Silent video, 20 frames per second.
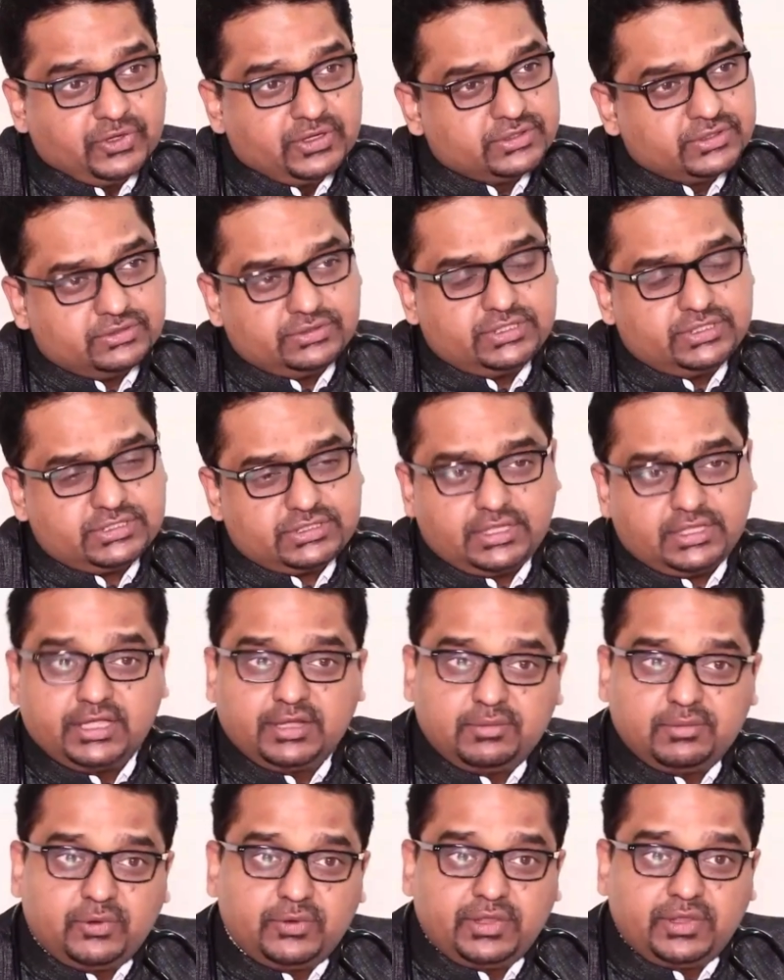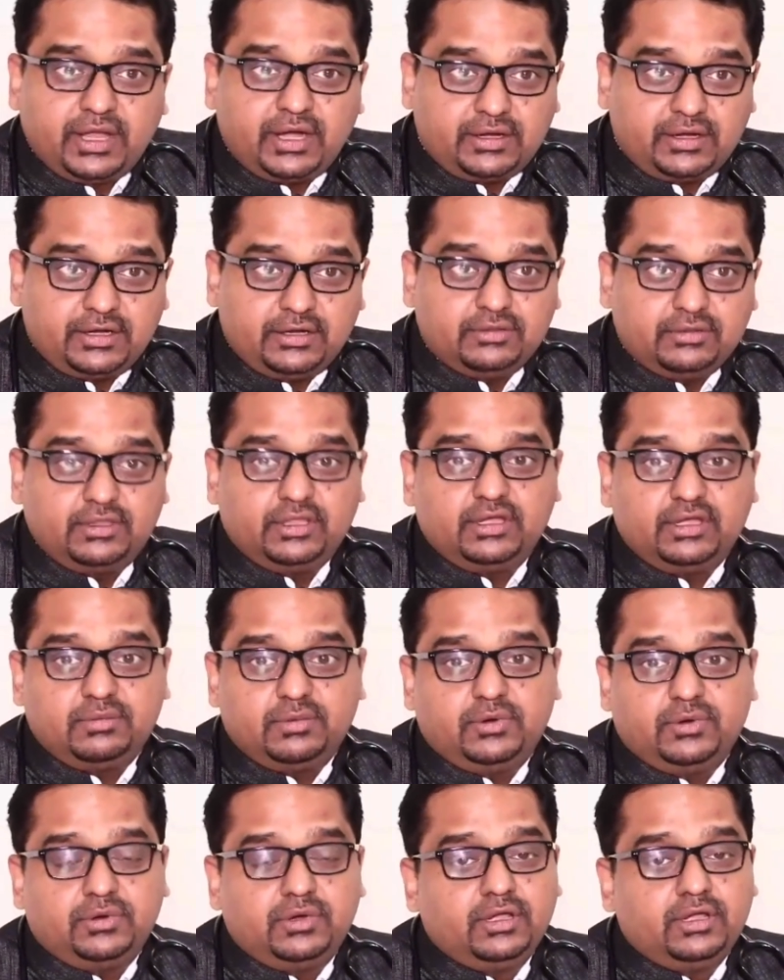So just think about that, think
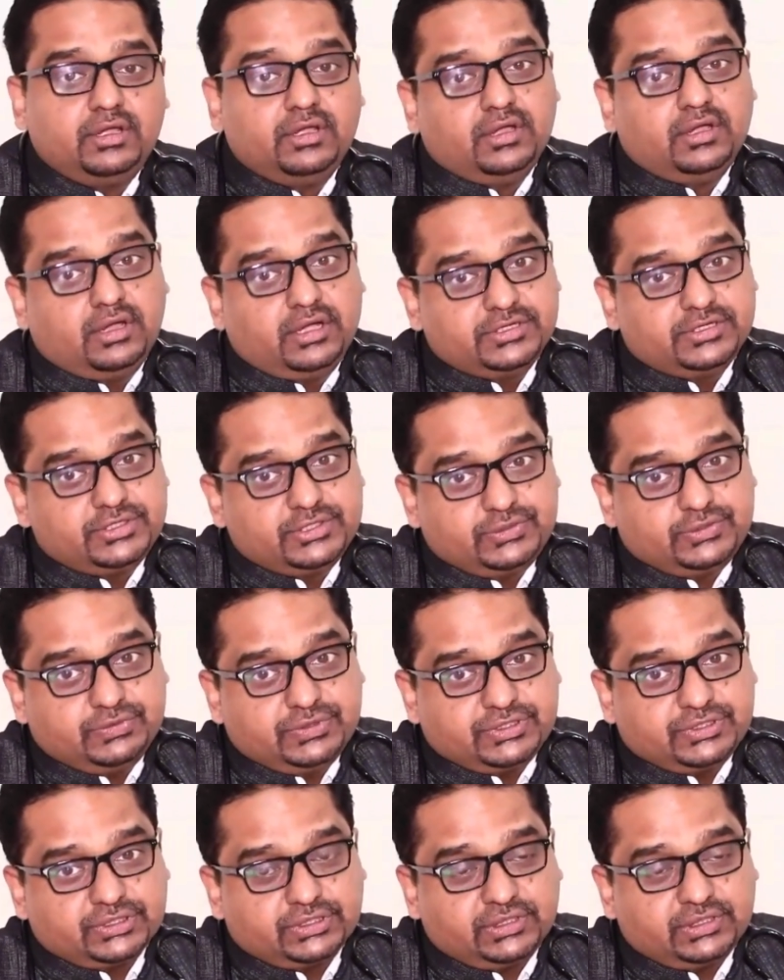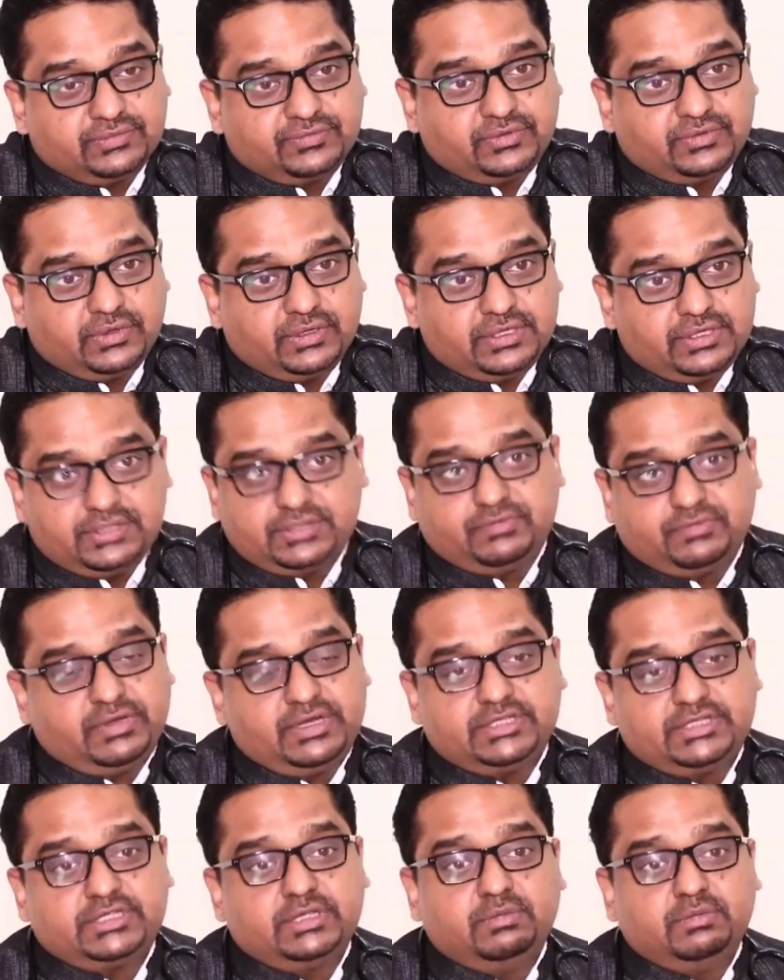about a situation if it's
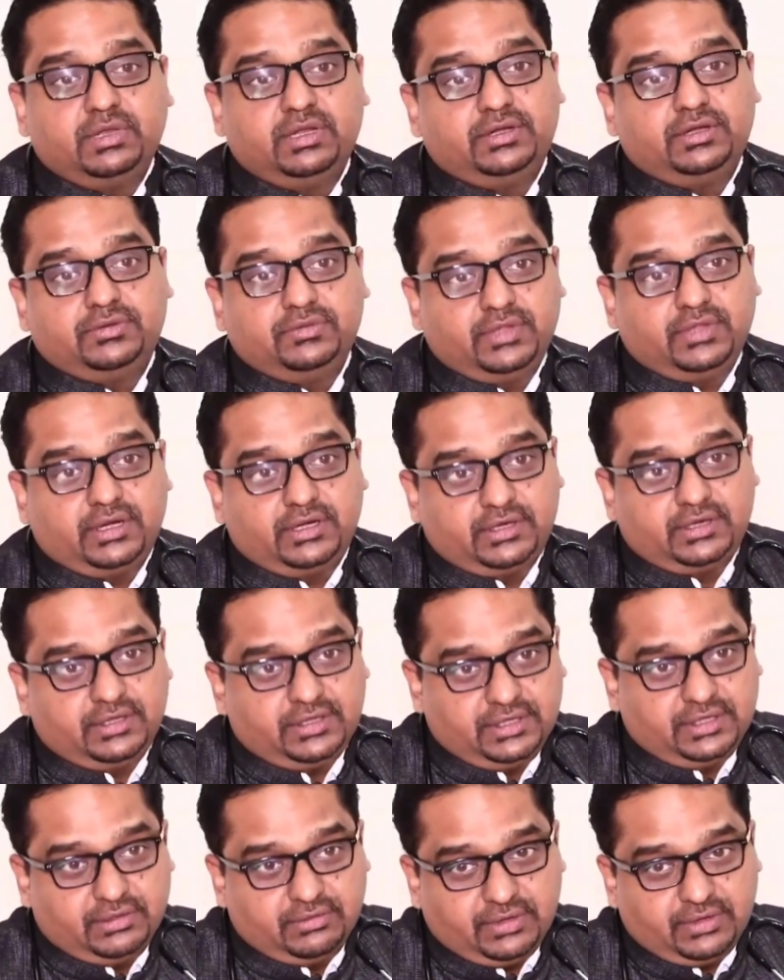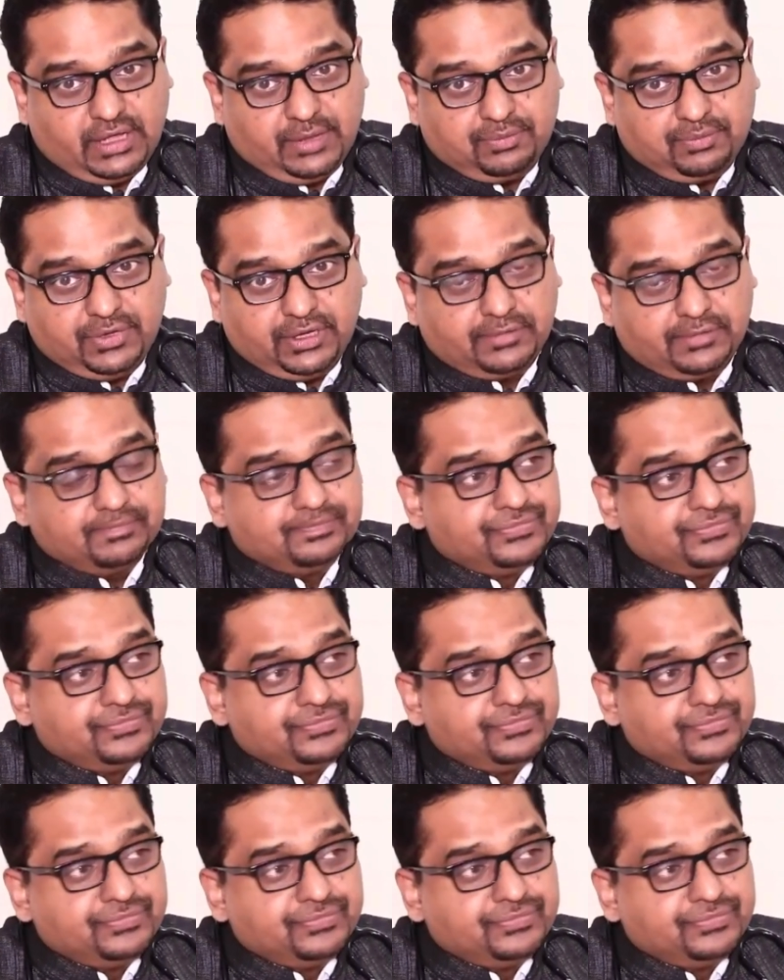very similar to that, happening.